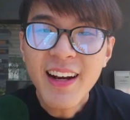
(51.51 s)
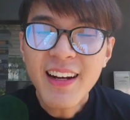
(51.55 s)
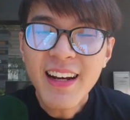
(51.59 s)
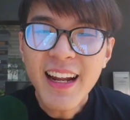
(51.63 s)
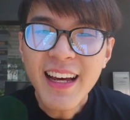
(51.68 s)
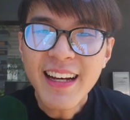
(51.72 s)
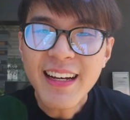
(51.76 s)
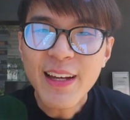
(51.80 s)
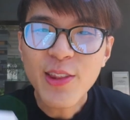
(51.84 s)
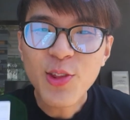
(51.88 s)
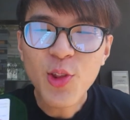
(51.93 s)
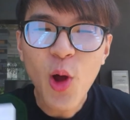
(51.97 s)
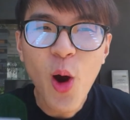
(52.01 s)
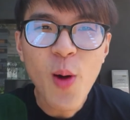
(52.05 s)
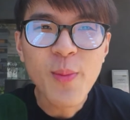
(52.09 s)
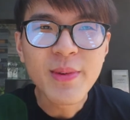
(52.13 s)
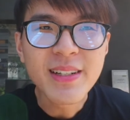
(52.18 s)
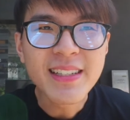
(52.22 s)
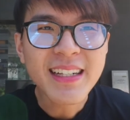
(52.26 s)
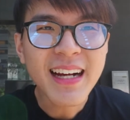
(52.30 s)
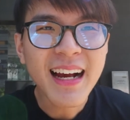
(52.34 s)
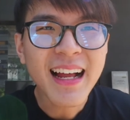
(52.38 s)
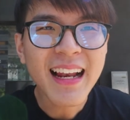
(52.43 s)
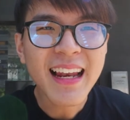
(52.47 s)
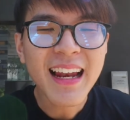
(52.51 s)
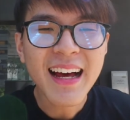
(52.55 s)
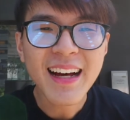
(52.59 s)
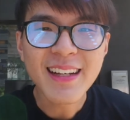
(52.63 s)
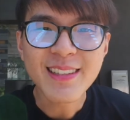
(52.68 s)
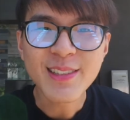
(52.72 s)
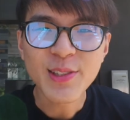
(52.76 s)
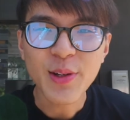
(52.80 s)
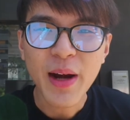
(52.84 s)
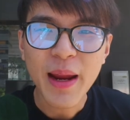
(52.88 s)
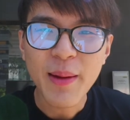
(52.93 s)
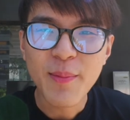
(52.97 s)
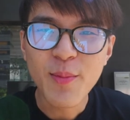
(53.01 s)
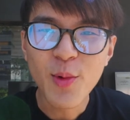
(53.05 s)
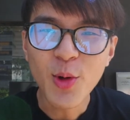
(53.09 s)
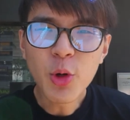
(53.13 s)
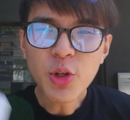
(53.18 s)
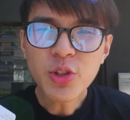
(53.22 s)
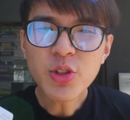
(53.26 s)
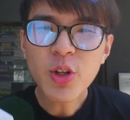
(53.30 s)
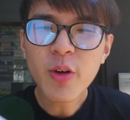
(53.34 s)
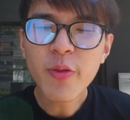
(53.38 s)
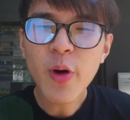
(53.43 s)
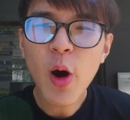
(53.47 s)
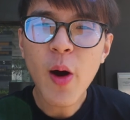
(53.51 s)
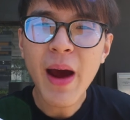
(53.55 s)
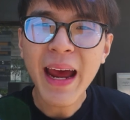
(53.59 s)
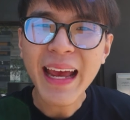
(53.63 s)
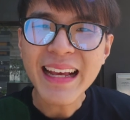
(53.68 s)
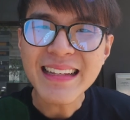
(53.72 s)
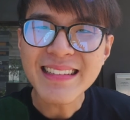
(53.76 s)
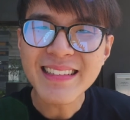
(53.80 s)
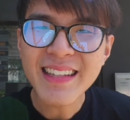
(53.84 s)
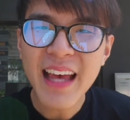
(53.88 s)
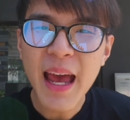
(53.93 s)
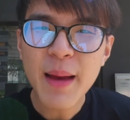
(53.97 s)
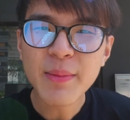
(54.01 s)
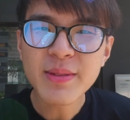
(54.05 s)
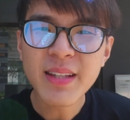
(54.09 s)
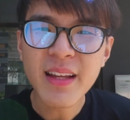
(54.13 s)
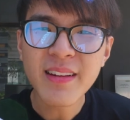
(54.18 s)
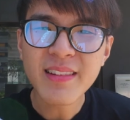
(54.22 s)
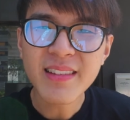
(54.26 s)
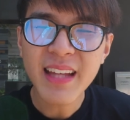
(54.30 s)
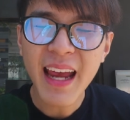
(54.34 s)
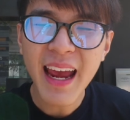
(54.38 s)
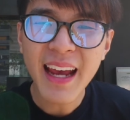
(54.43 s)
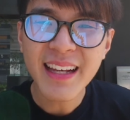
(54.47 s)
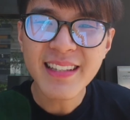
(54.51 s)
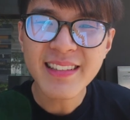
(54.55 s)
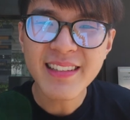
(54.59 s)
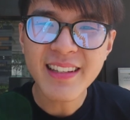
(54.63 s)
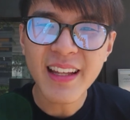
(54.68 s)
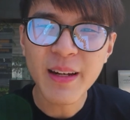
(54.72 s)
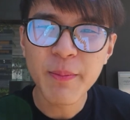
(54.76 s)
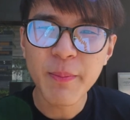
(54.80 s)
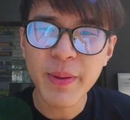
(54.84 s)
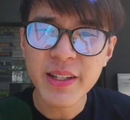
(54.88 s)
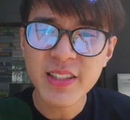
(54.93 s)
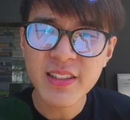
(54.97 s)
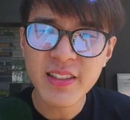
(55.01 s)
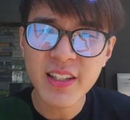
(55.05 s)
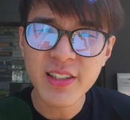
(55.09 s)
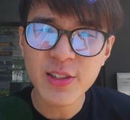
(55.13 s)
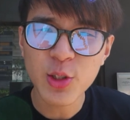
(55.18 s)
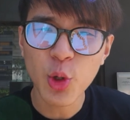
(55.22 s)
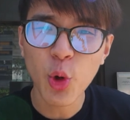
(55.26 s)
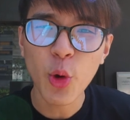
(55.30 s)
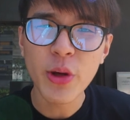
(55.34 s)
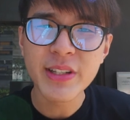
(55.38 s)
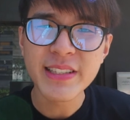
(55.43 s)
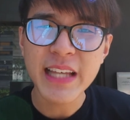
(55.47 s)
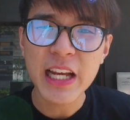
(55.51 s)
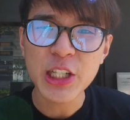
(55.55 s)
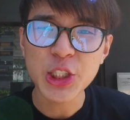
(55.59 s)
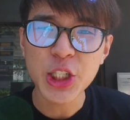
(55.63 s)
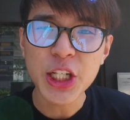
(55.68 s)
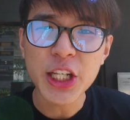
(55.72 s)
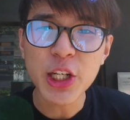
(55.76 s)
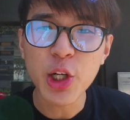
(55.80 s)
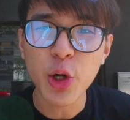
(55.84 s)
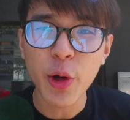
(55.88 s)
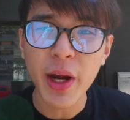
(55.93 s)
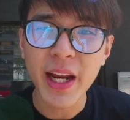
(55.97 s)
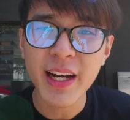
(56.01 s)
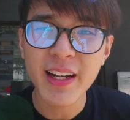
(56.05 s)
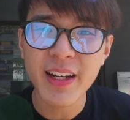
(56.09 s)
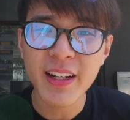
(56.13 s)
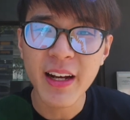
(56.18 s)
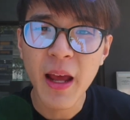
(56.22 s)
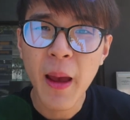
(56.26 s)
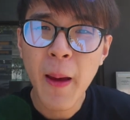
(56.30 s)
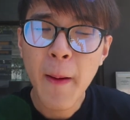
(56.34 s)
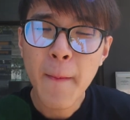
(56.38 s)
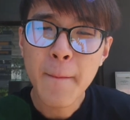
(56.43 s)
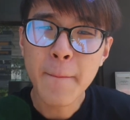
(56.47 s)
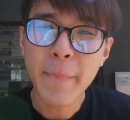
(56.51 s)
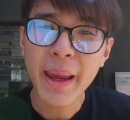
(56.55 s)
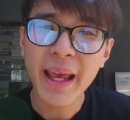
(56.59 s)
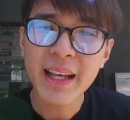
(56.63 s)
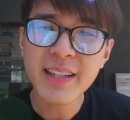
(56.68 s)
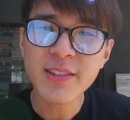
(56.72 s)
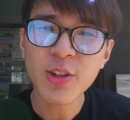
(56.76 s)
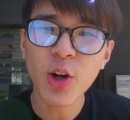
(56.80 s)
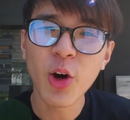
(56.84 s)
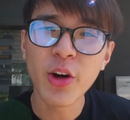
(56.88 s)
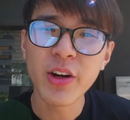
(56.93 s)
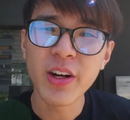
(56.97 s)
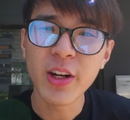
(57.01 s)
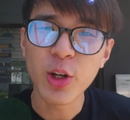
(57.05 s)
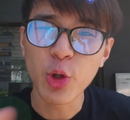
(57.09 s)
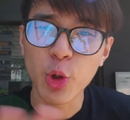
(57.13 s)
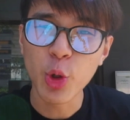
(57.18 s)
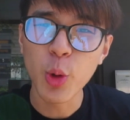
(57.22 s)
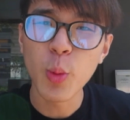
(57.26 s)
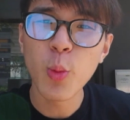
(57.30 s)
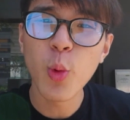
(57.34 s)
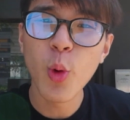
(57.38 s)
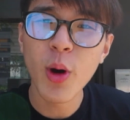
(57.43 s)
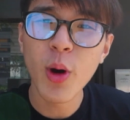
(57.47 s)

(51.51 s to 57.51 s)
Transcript: unlike a normal class, right, most of our exams and tests in business school is actually graded based on the group